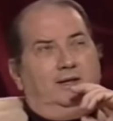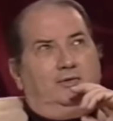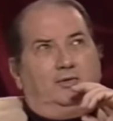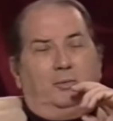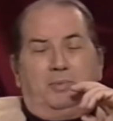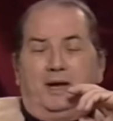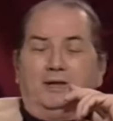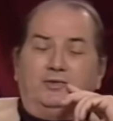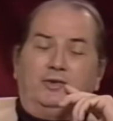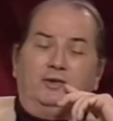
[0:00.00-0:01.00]
so
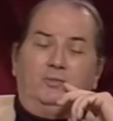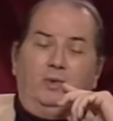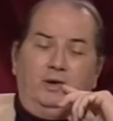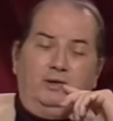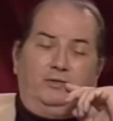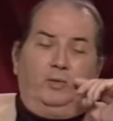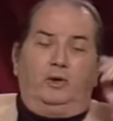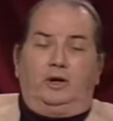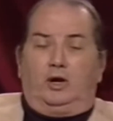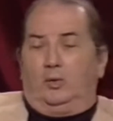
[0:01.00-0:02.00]
Pat said, well, if you
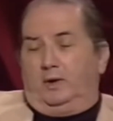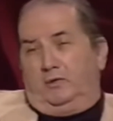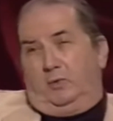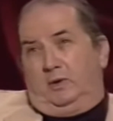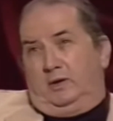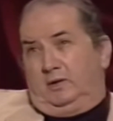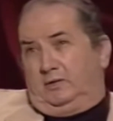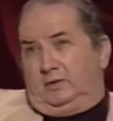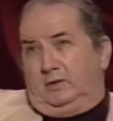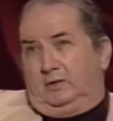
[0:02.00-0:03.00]
want to go where everyone else
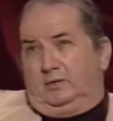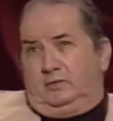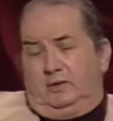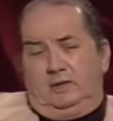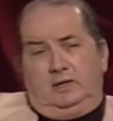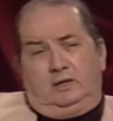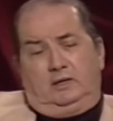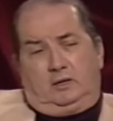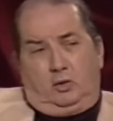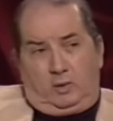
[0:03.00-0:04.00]
goes,
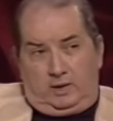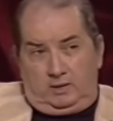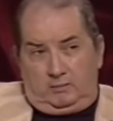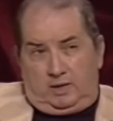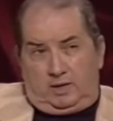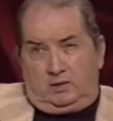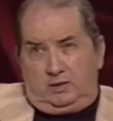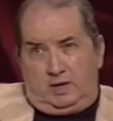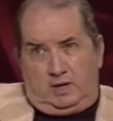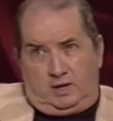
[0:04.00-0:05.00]
you go right back on
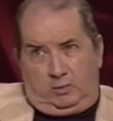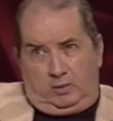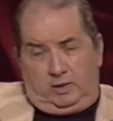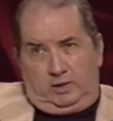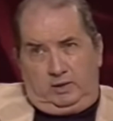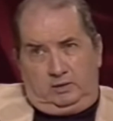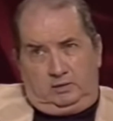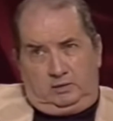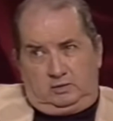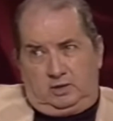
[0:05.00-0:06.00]
the highway
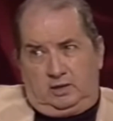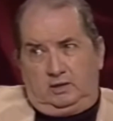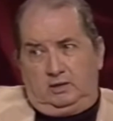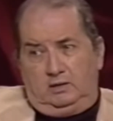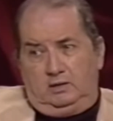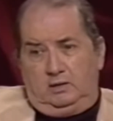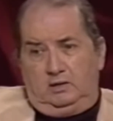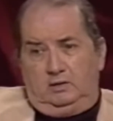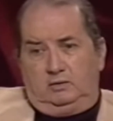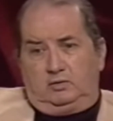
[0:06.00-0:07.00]
and
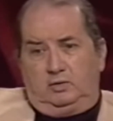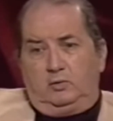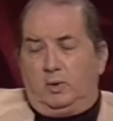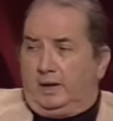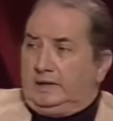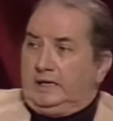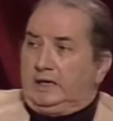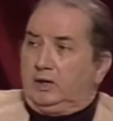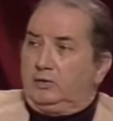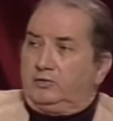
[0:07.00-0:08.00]
turn right and
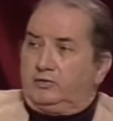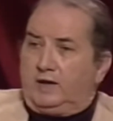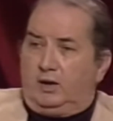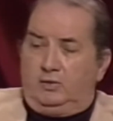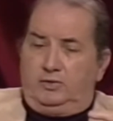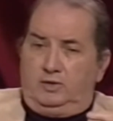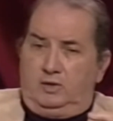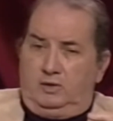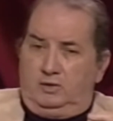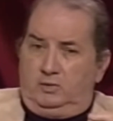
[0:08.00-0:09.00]
go south
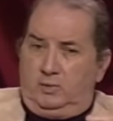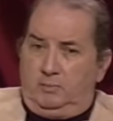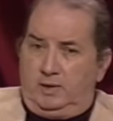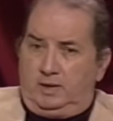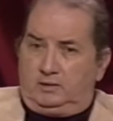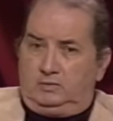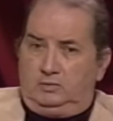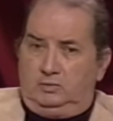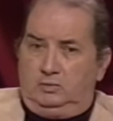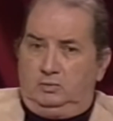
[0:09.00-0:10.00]
all the way back
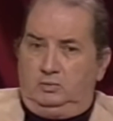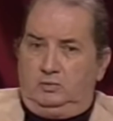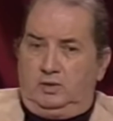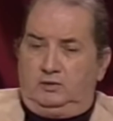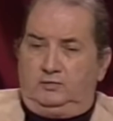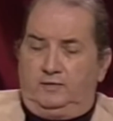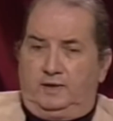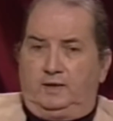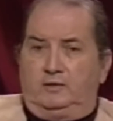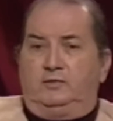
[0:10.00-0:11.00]
to Las
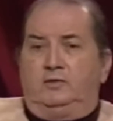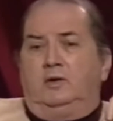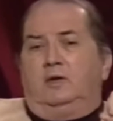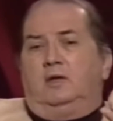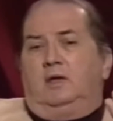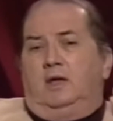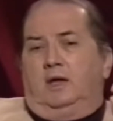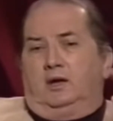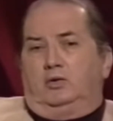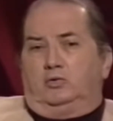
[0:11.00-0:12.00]
Vegas
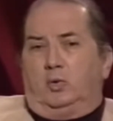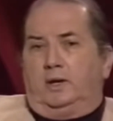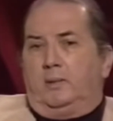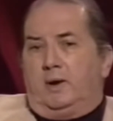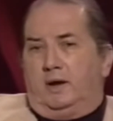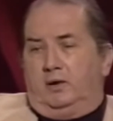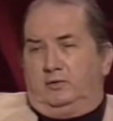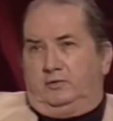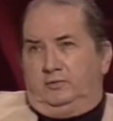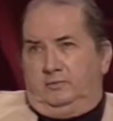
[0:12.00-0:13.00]
and go 20
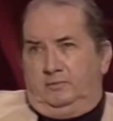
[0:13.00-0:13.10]
miles.